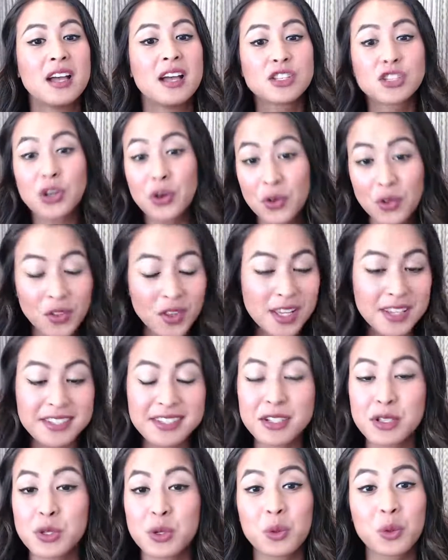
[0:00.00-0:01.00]
turn this
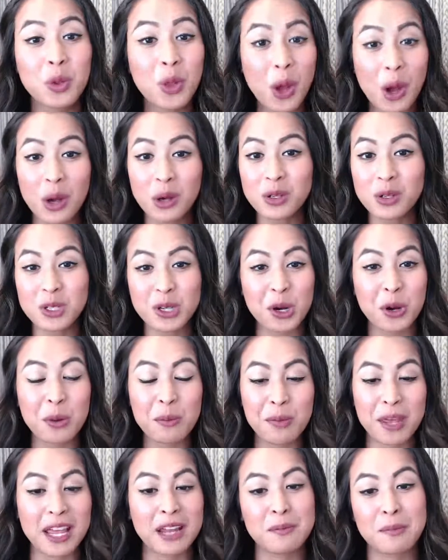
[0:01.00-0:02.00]
into long-term
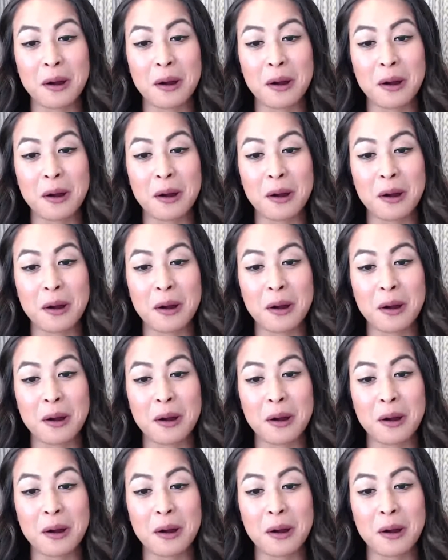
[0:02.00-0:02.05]
paid